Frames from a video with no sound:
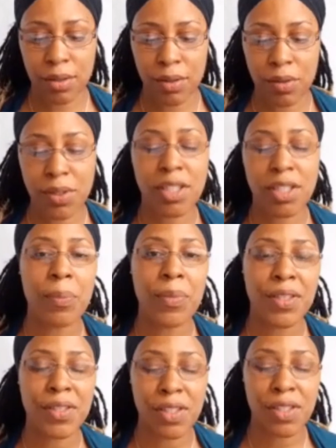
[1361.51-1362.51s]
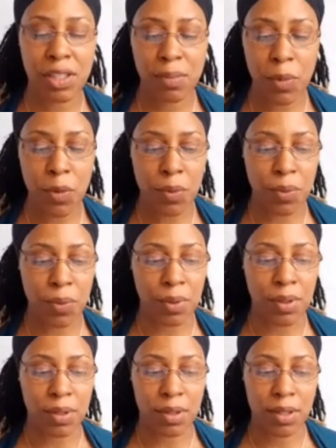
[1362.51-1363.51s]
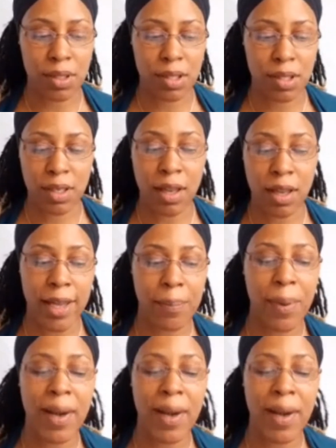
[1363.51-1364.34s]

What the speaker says: or something small, like